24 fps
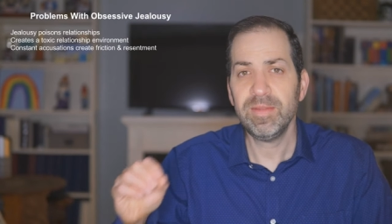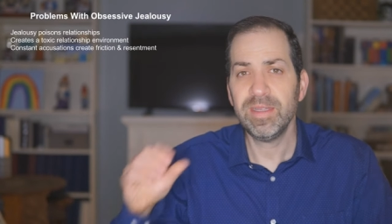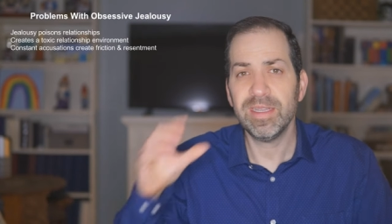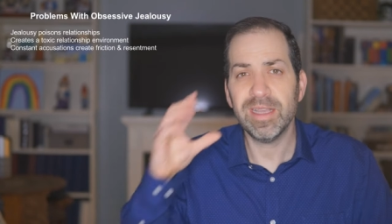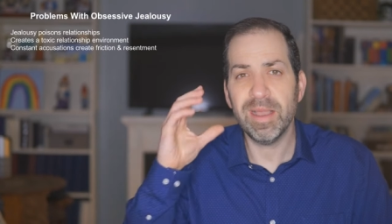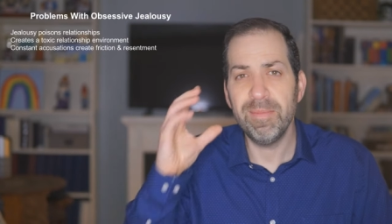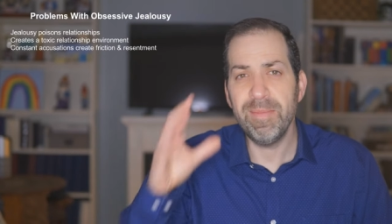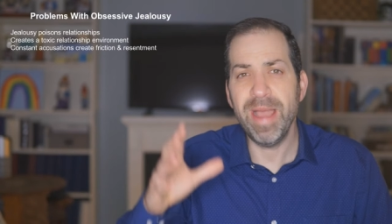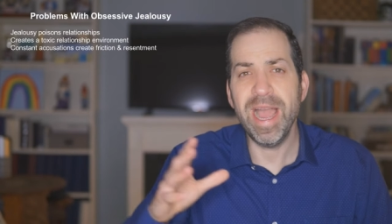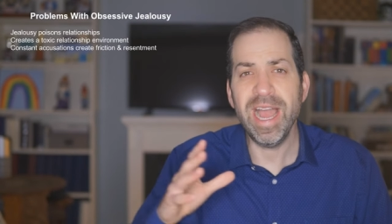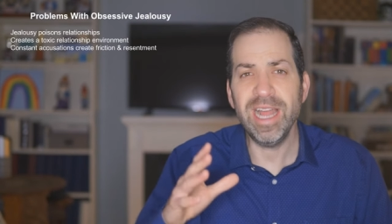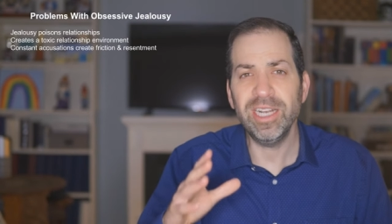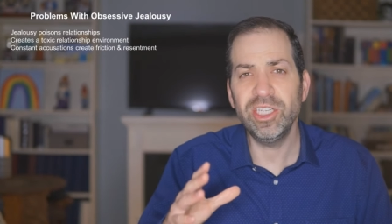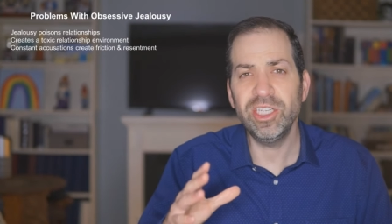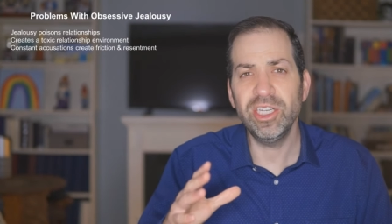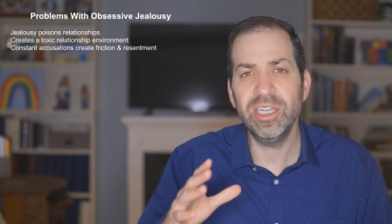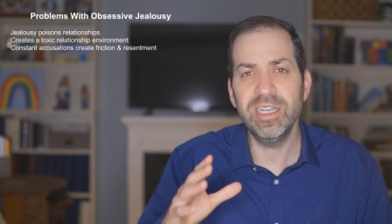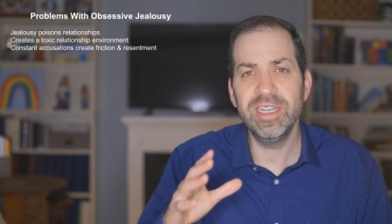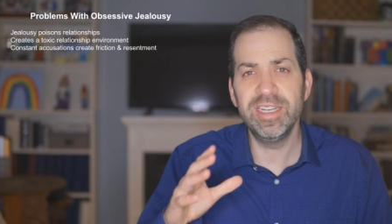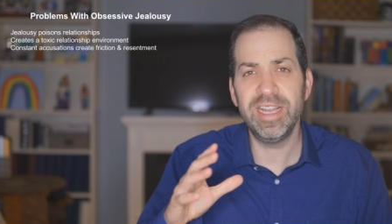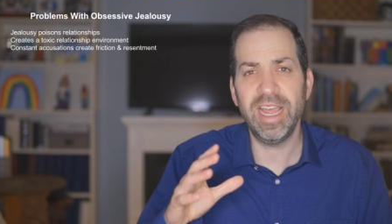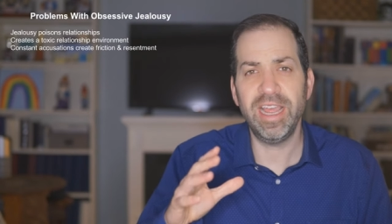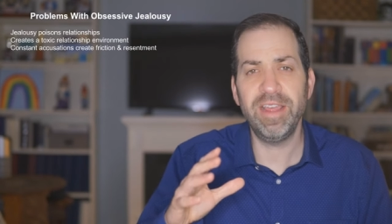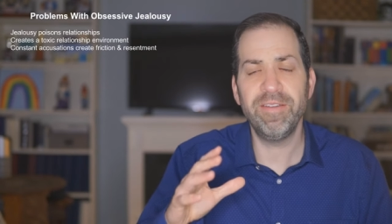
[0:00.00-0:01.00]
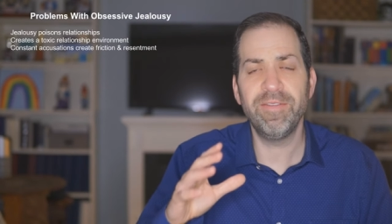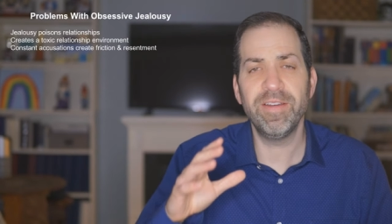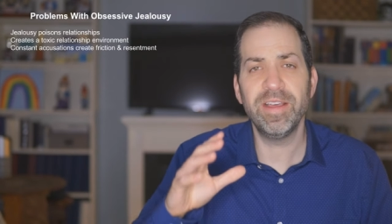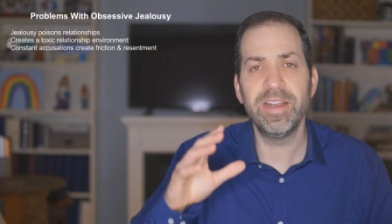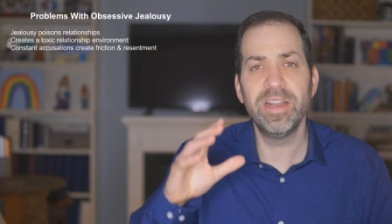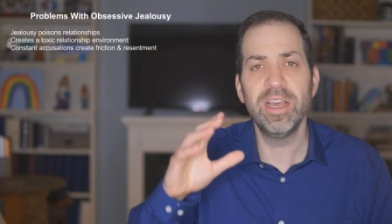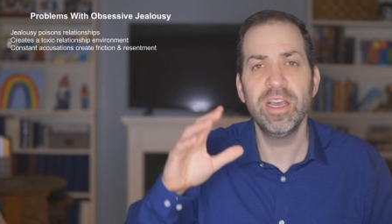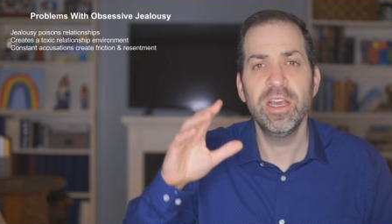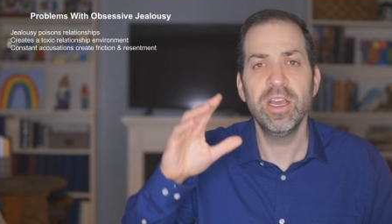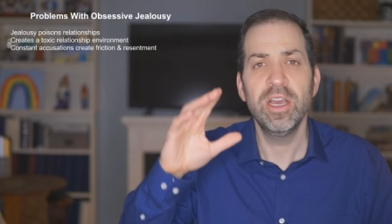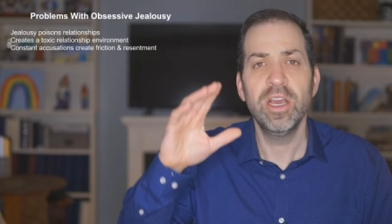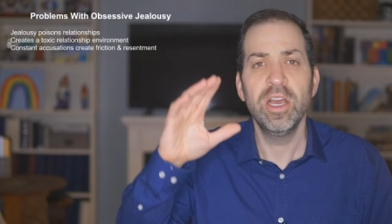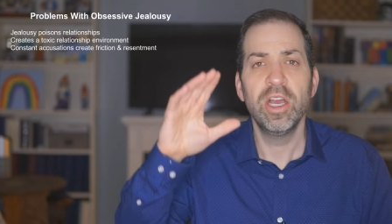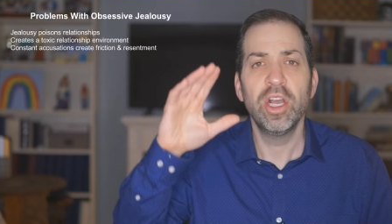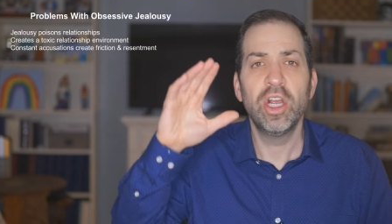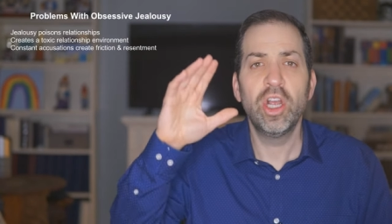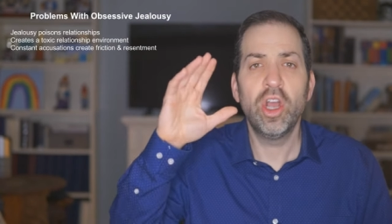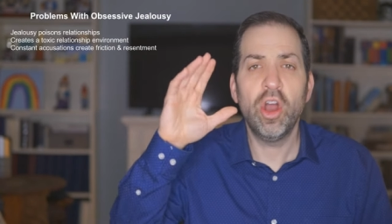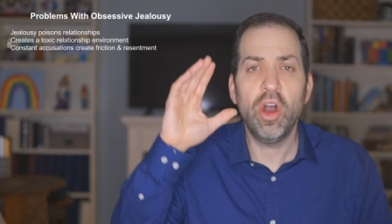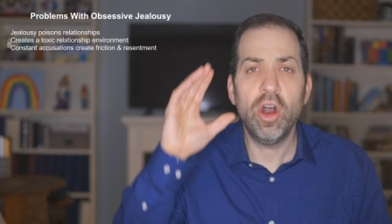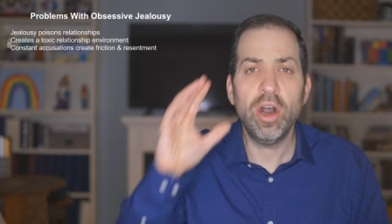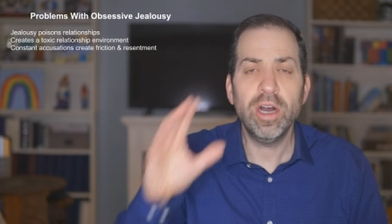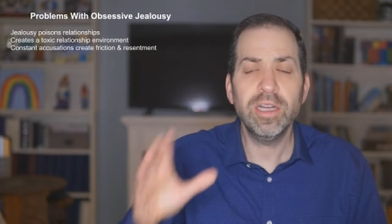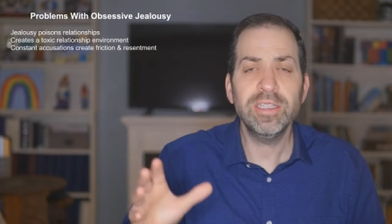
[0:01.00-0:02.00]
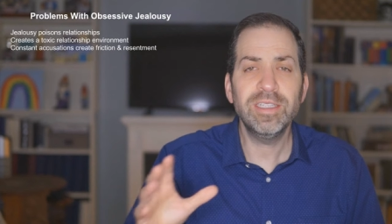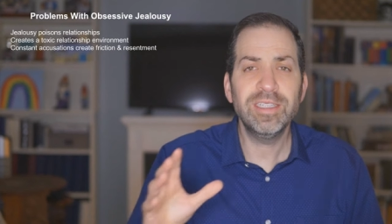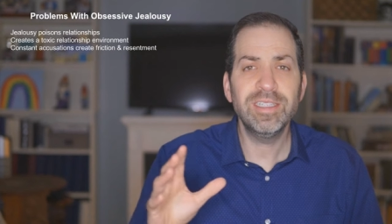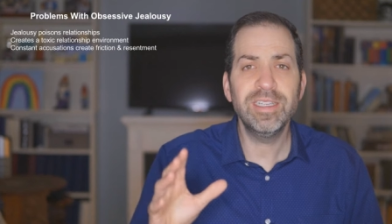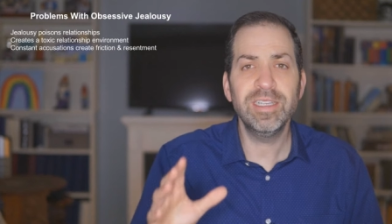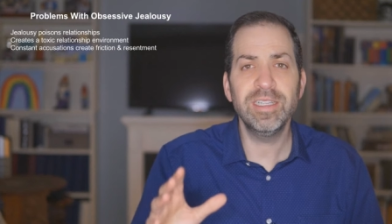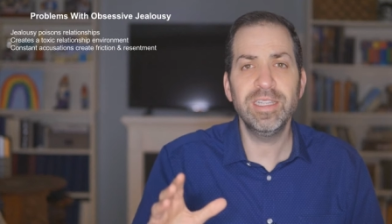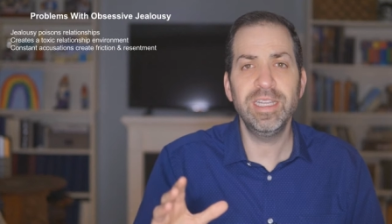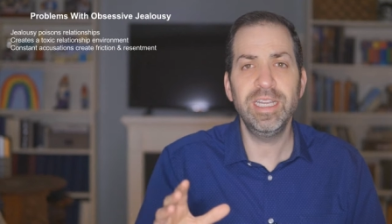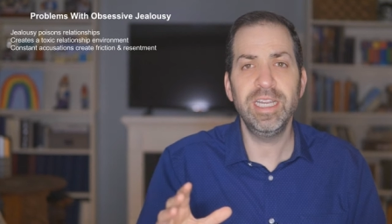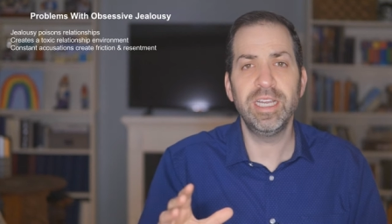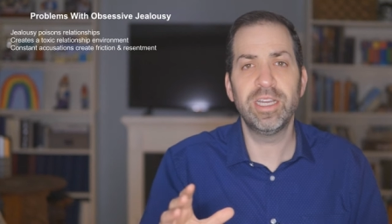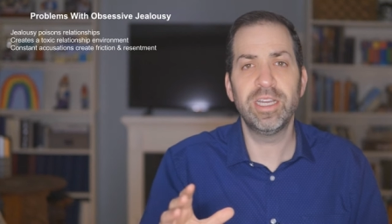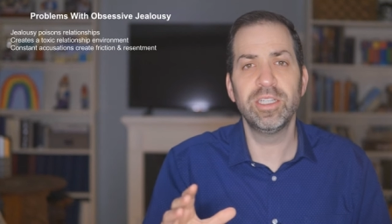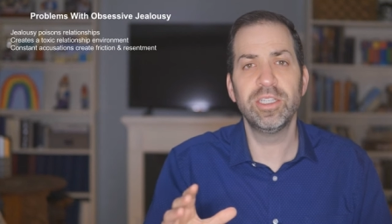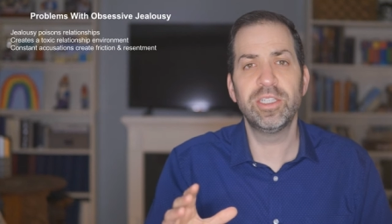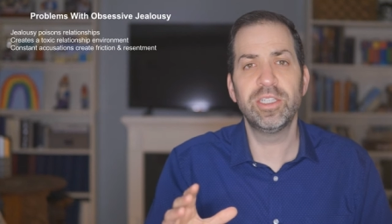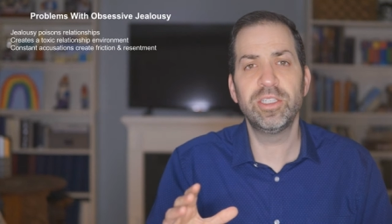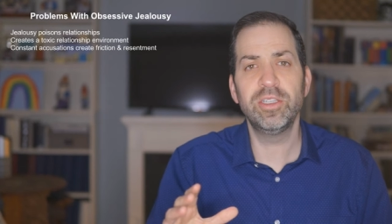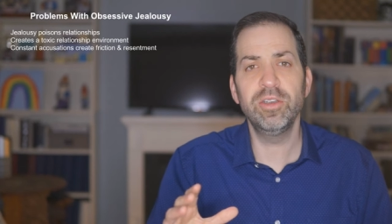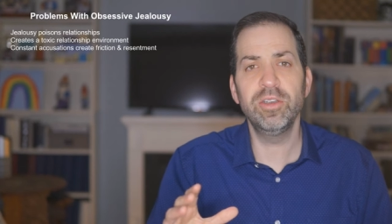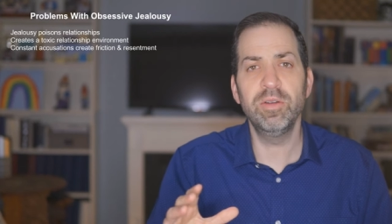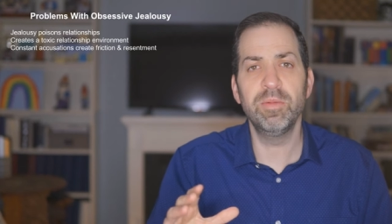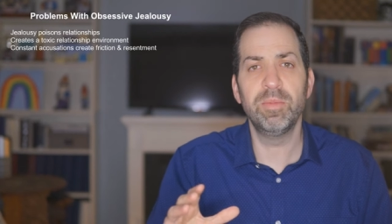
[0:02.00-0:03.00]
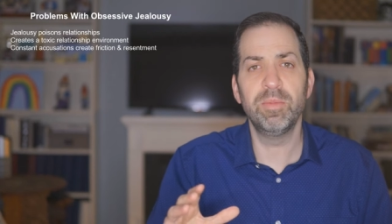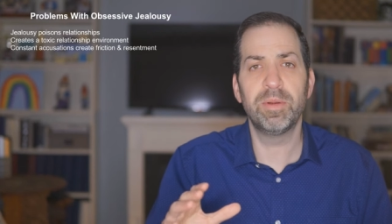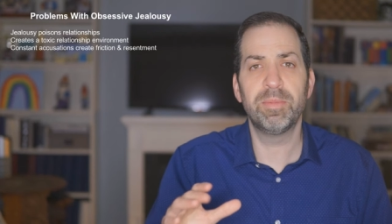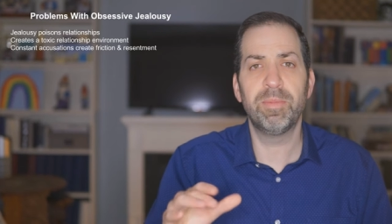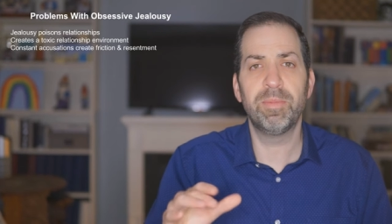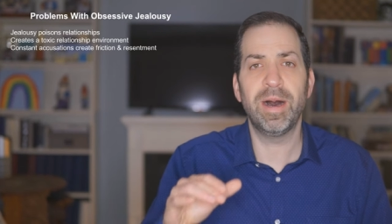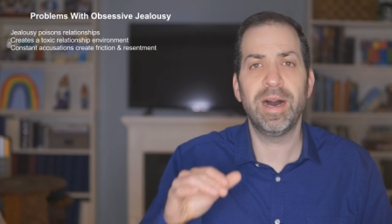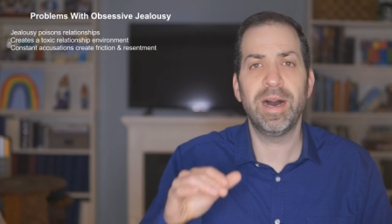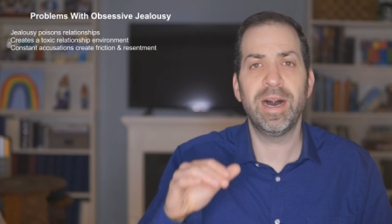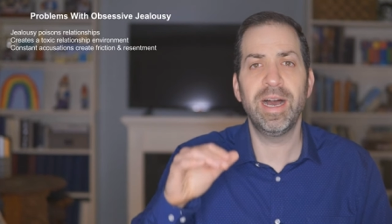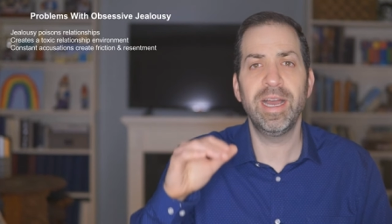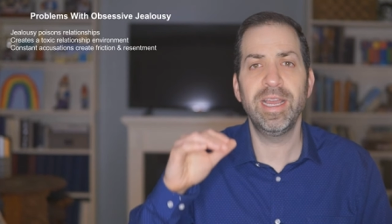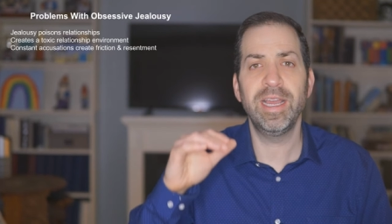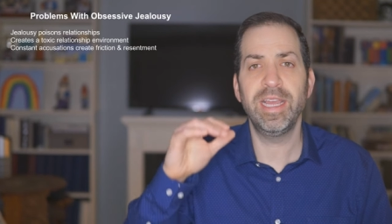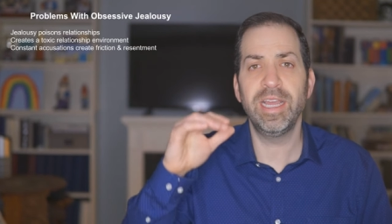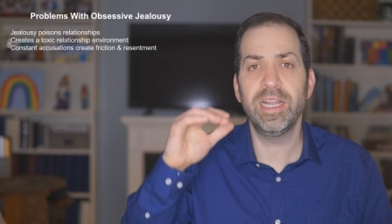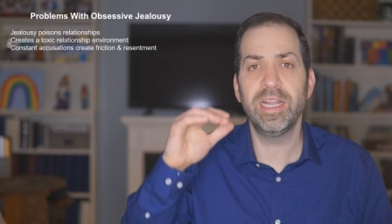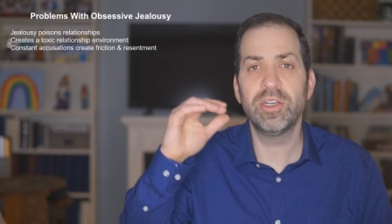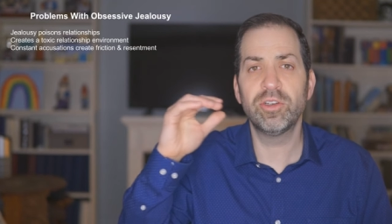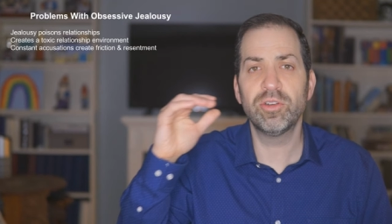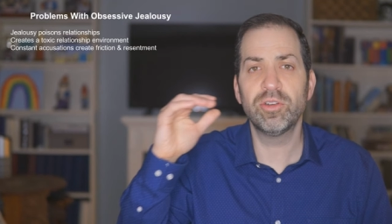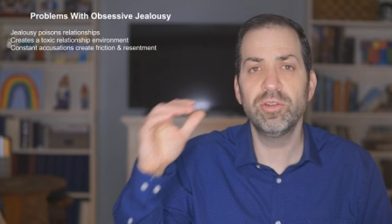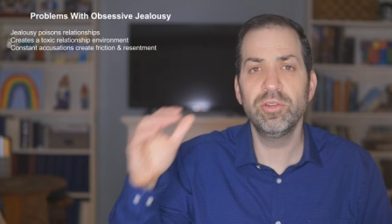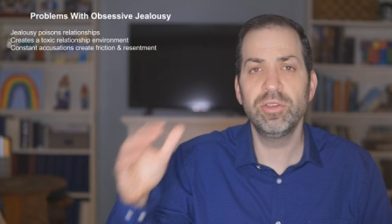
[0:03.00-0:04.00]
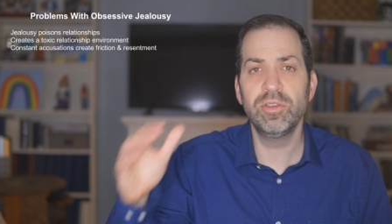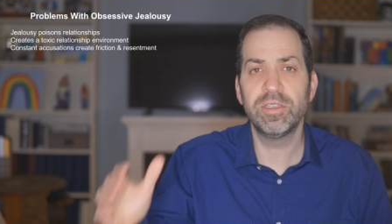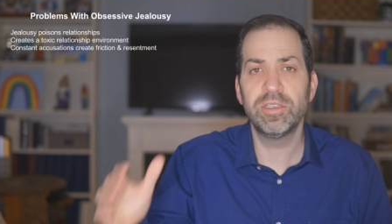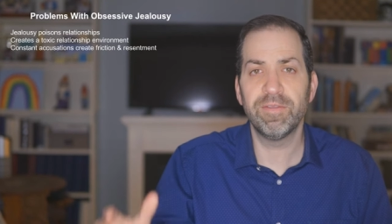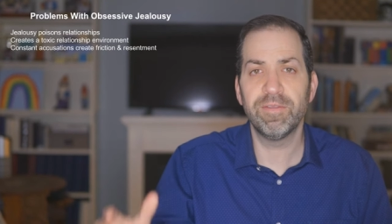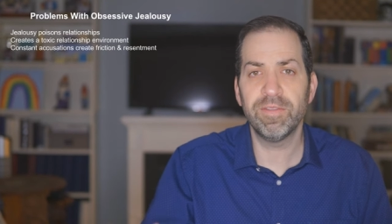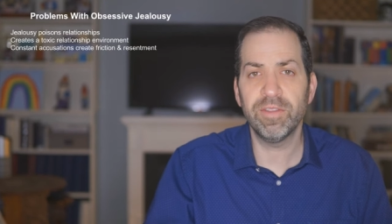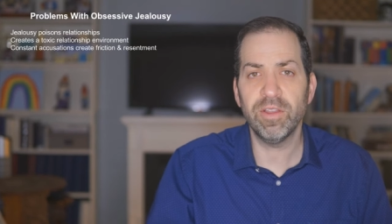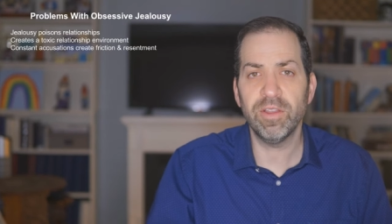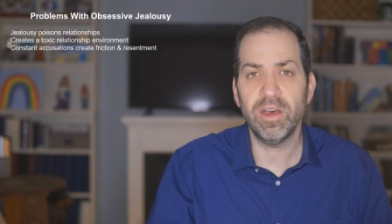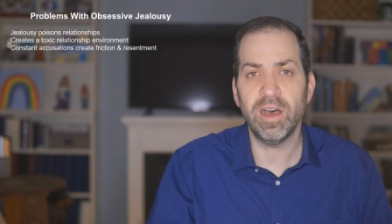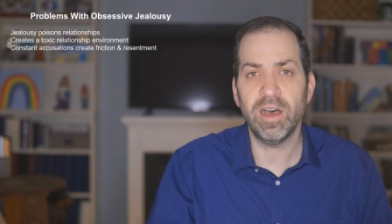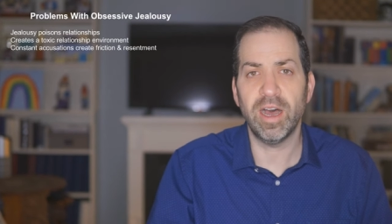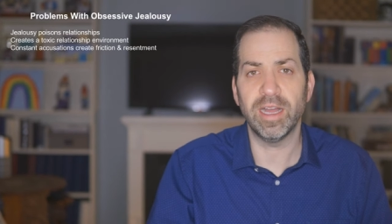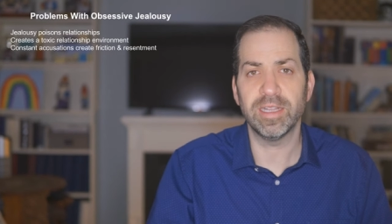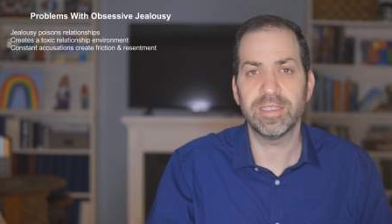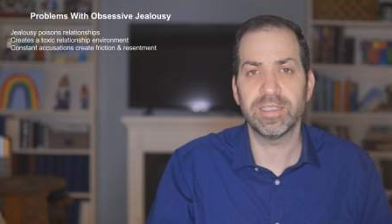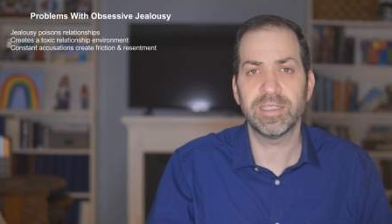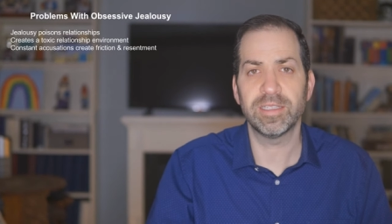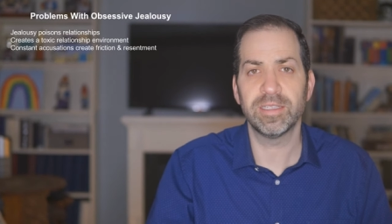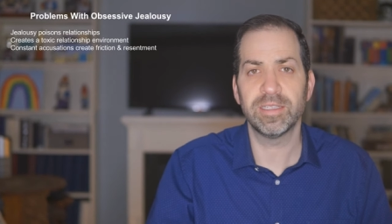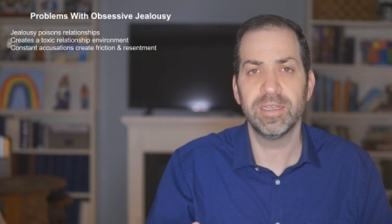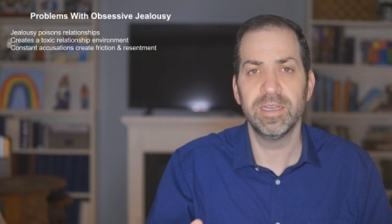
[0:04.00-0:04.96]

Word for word: Imagine David constantly consumed by intrusive thoughts,